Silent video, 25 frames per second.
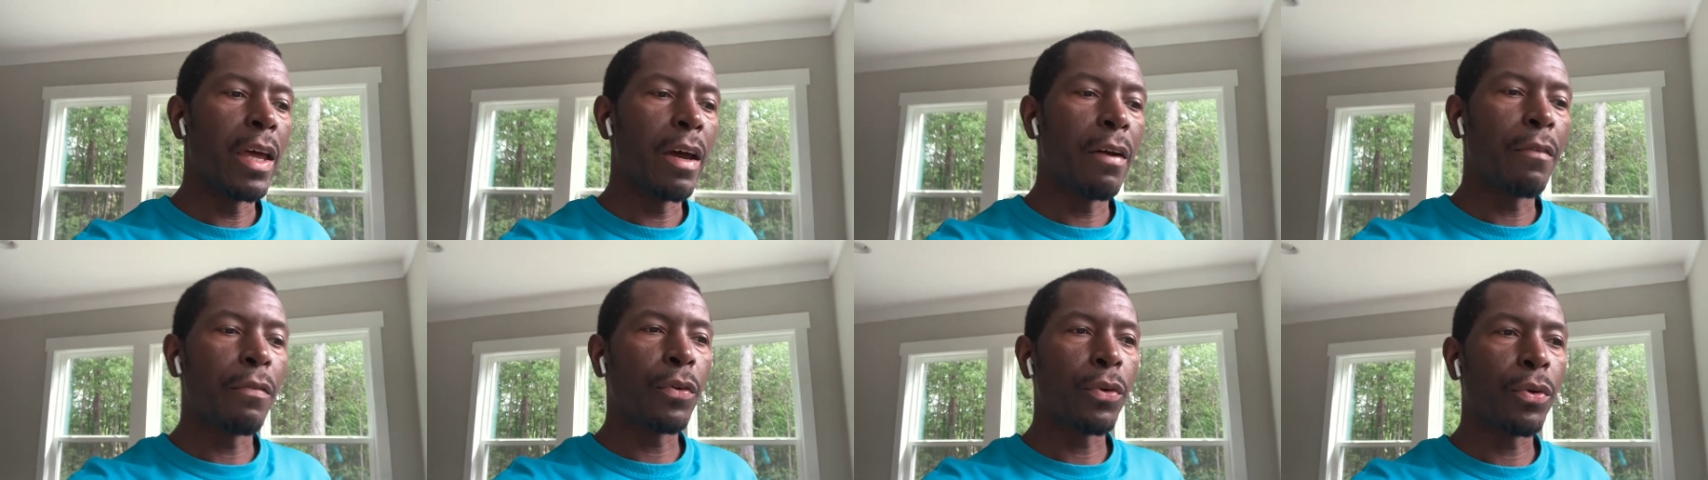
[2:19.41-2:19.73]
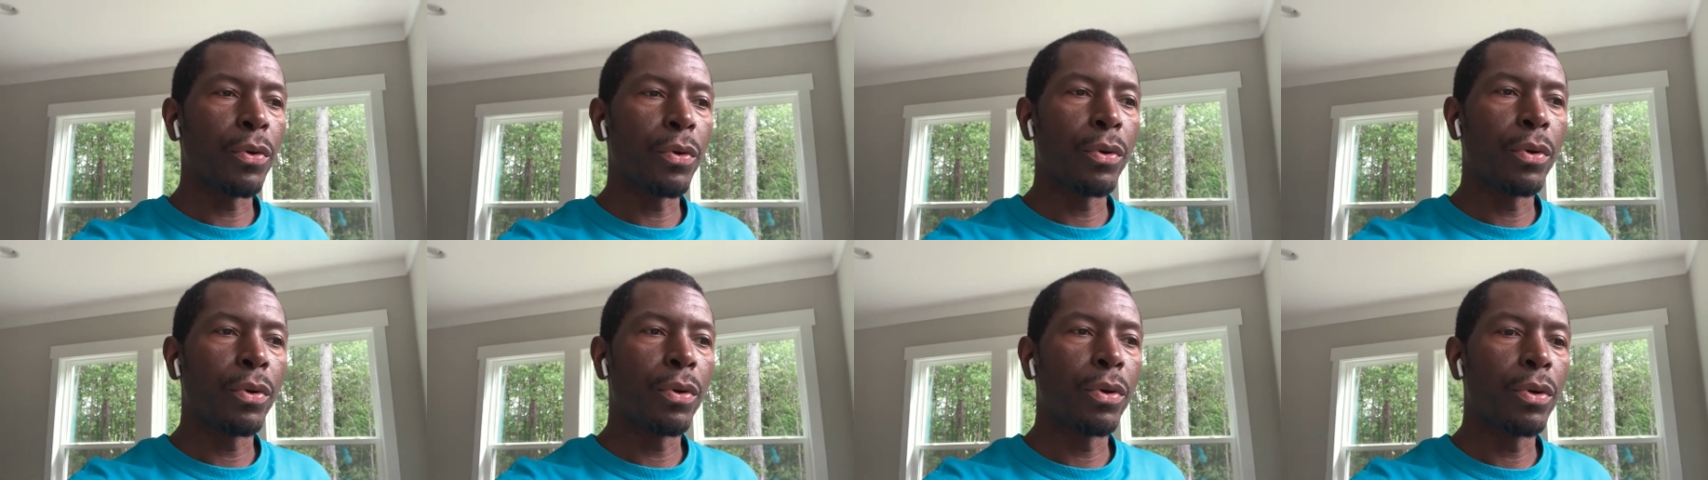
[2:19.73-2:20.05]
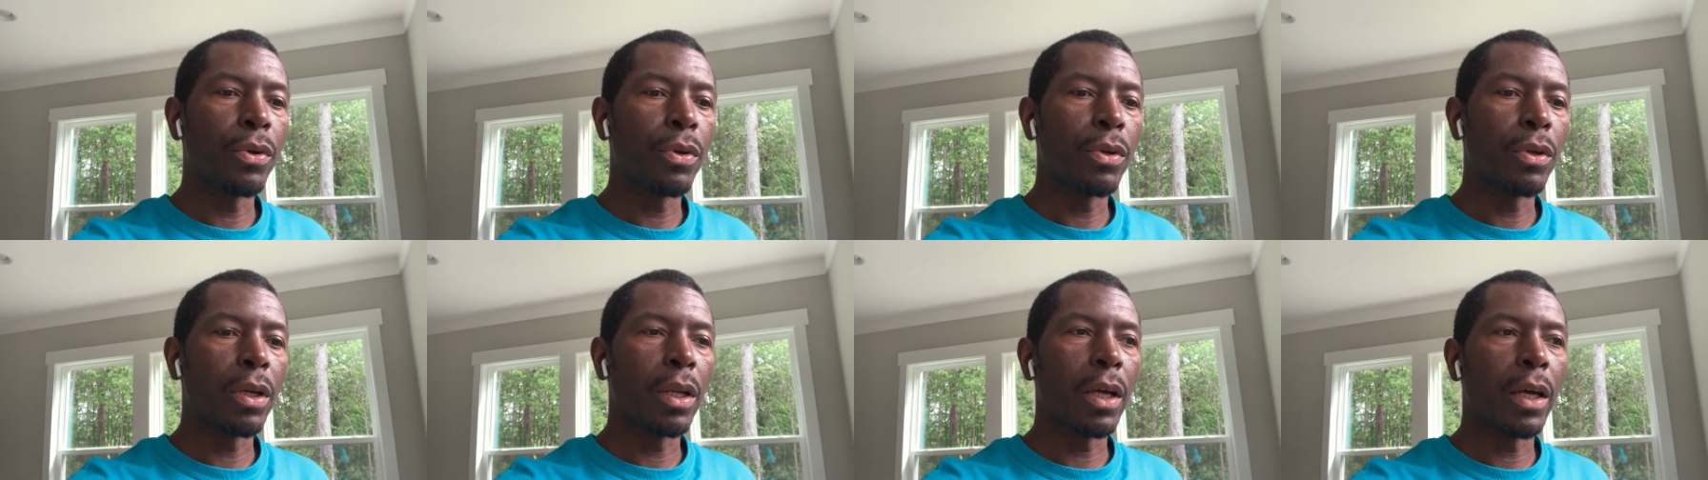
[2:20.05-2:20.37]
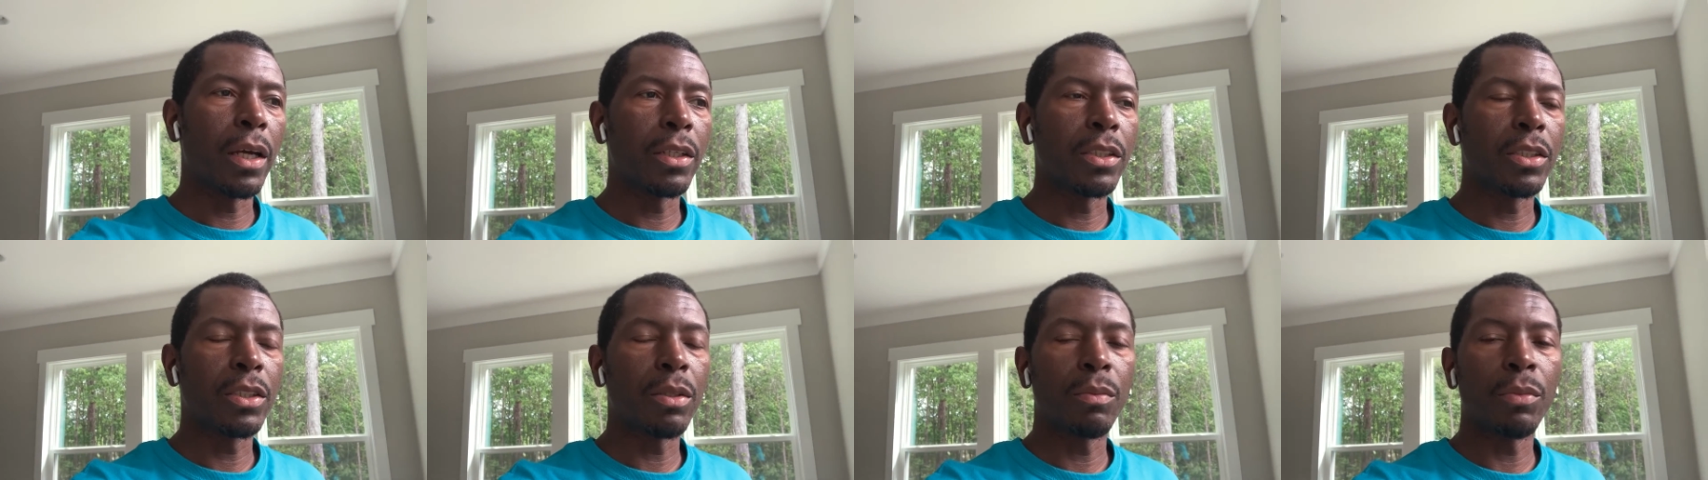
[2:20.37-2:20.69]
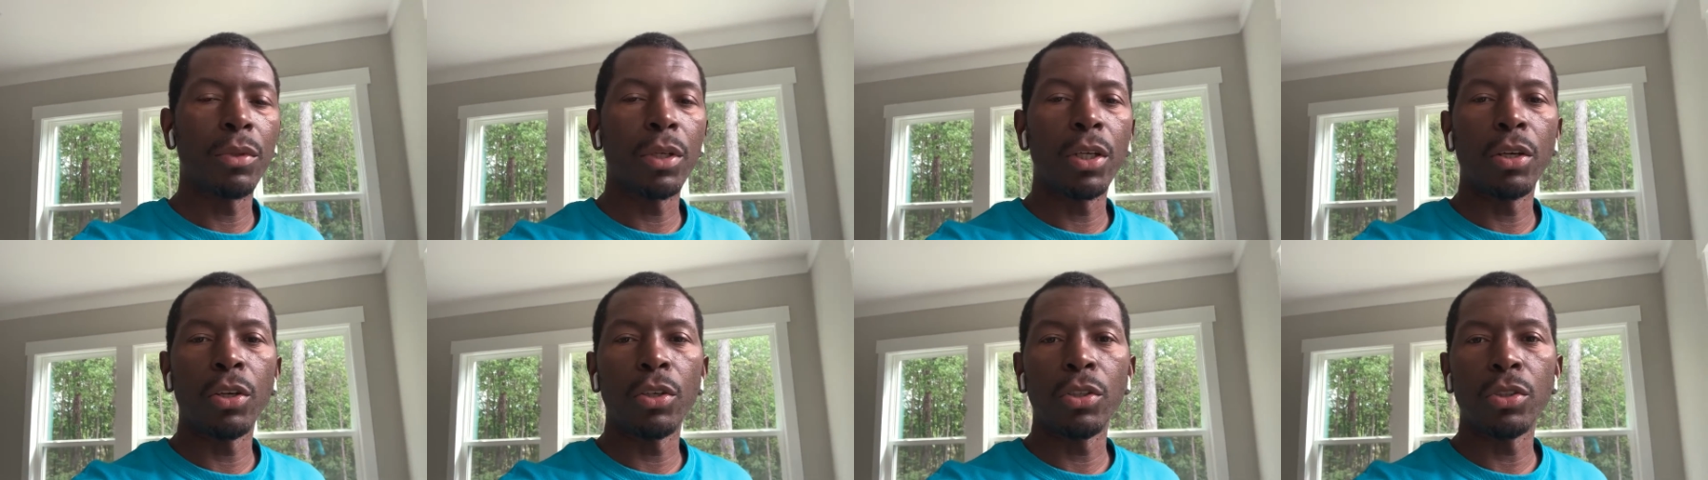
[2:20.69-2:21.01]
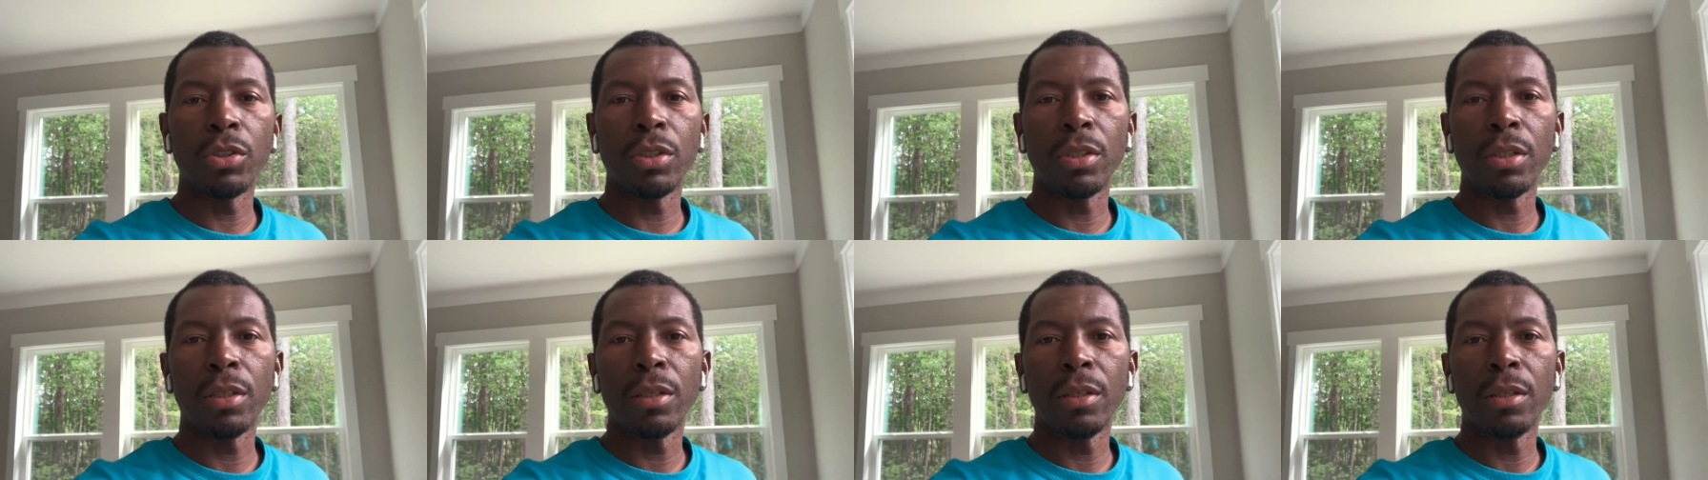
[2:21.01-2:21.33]
Never let someone
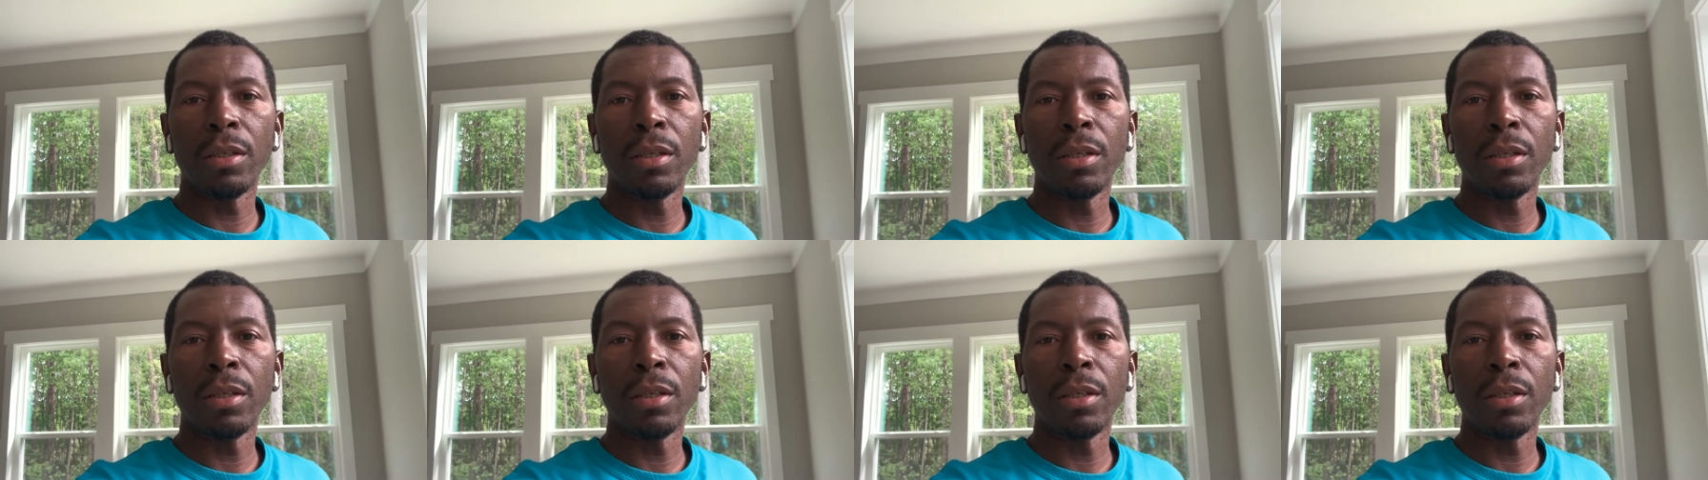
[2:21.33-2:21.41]
else